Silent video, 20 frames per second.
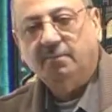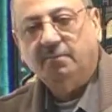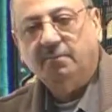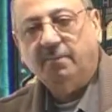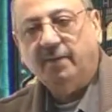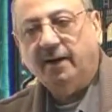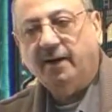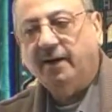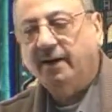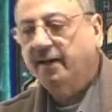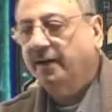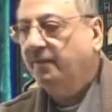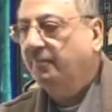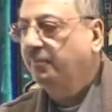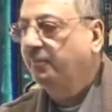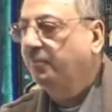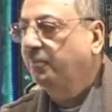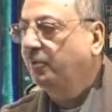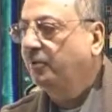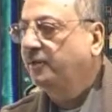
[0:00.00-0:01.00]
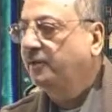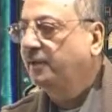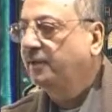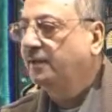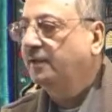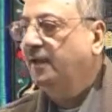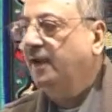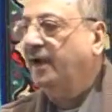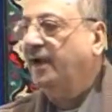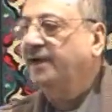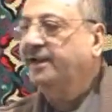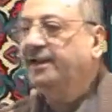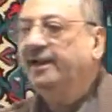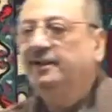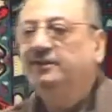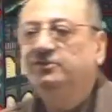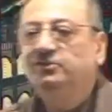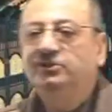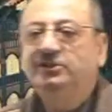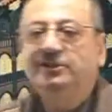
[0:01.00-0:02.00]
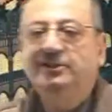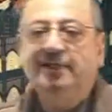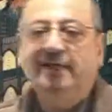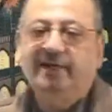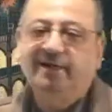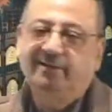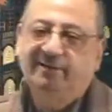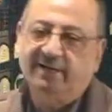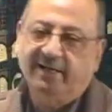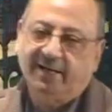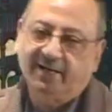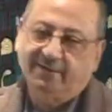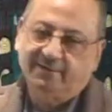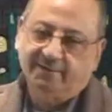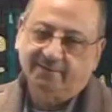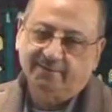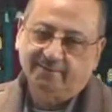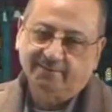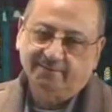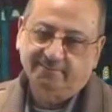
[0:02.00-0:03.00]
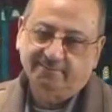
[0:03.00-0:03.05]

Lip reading: by putting ing at the end.